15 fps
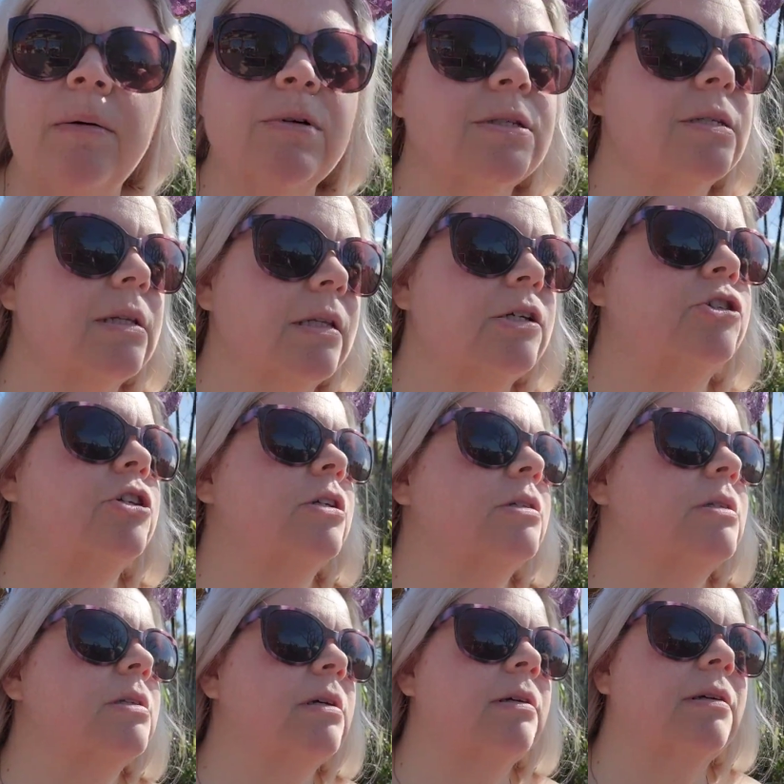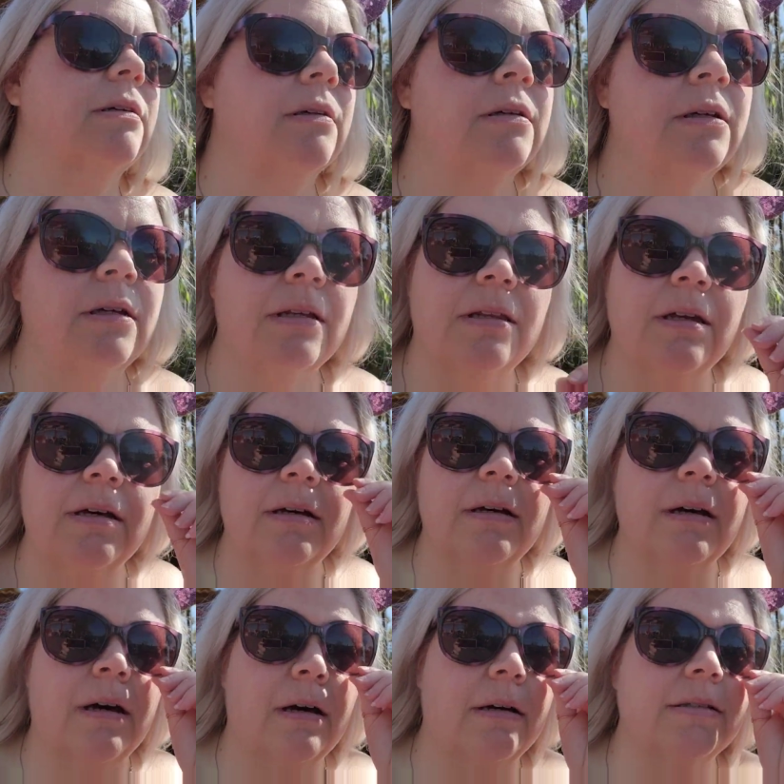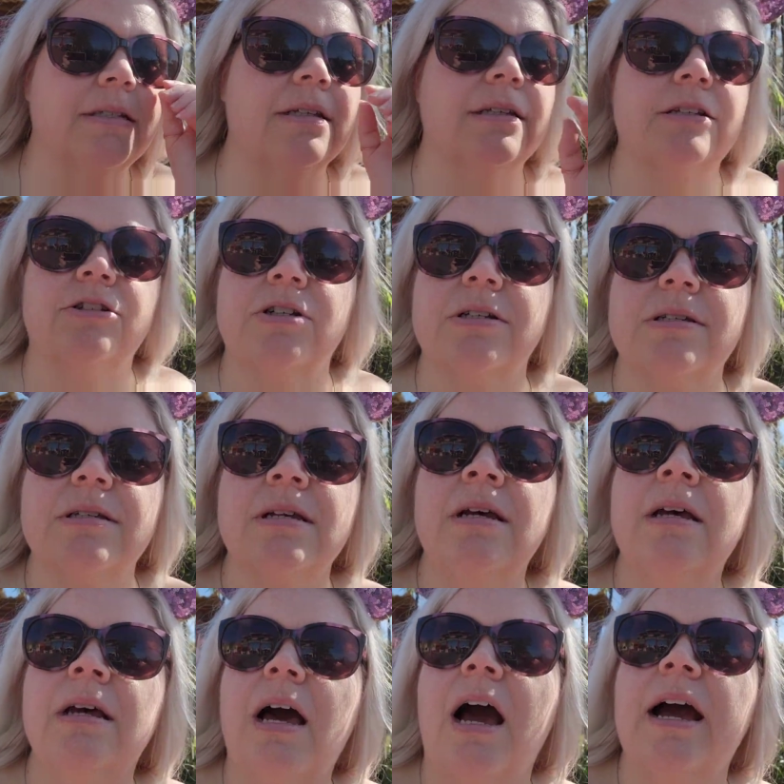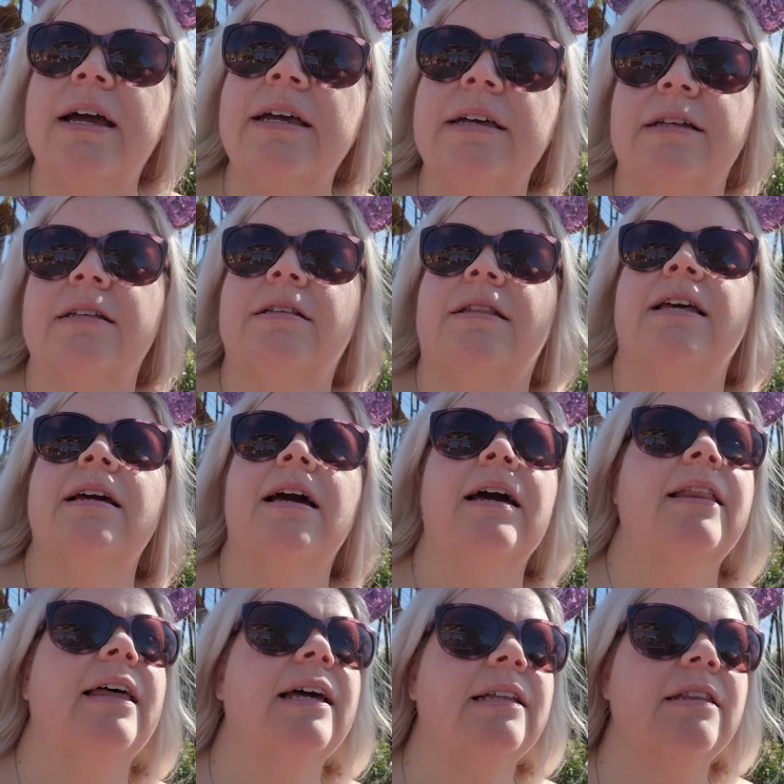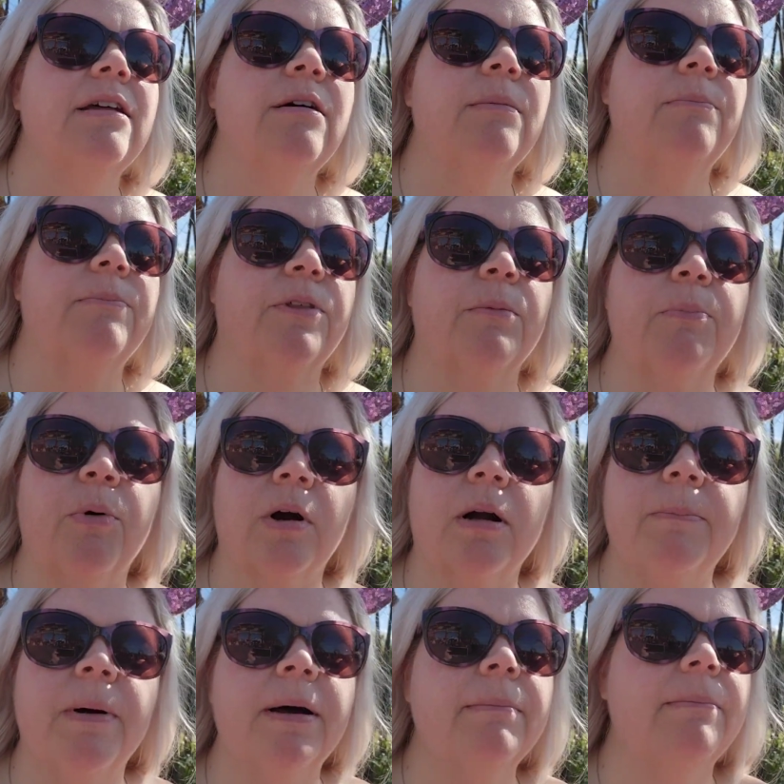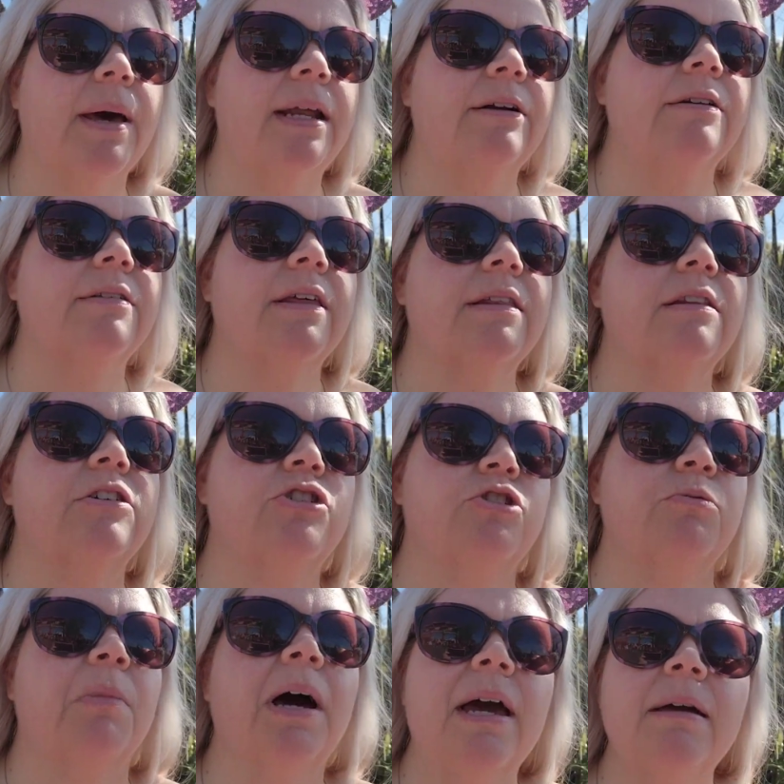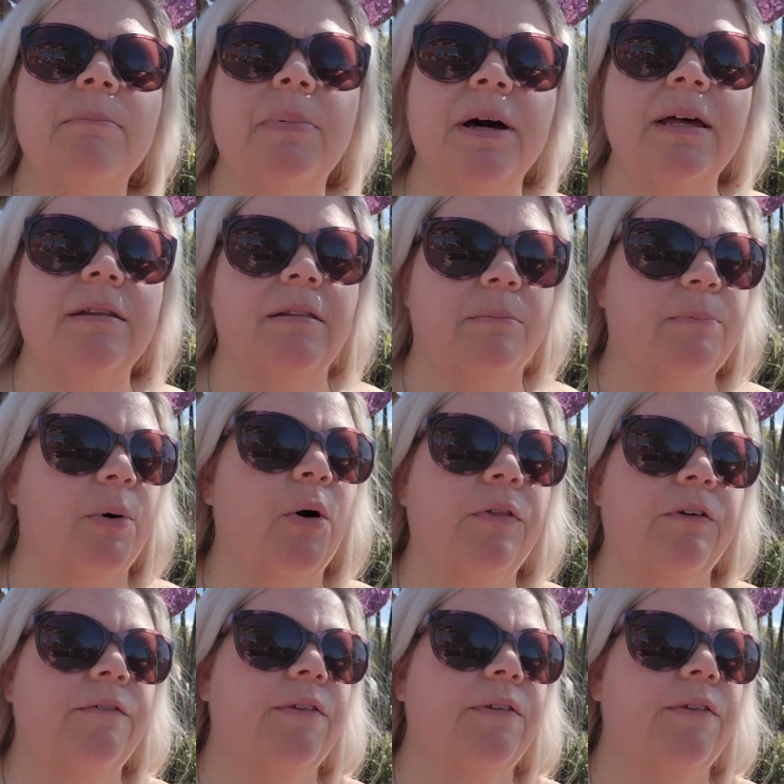was delicious. Delicious. I think I like the pork bun better than the shumai, but both of